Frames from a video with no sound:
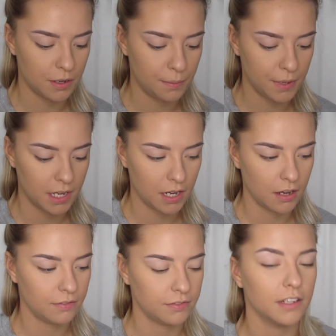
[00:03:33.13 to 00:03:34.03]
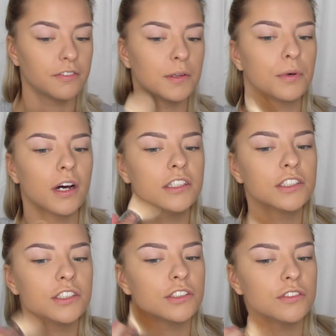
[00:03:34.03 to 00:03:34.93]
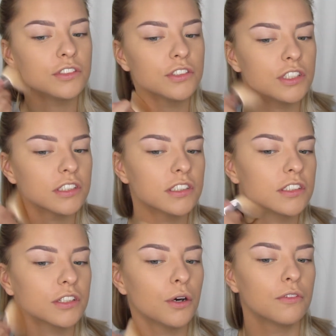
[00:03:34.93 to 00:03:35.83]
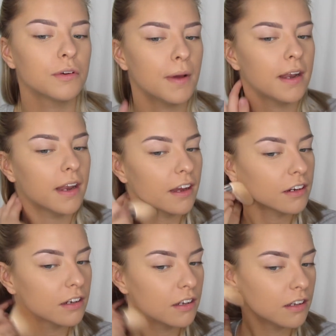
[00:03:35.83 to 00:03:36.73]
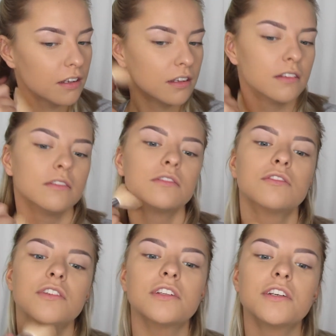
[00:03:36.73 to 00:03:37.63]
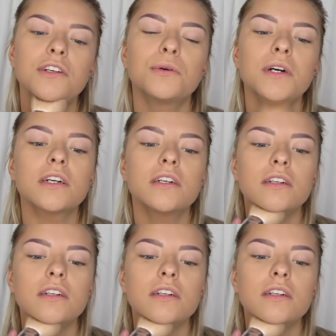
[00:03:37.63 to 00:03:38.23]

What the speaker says: a big fluffy brush, just to go over my neck really quick.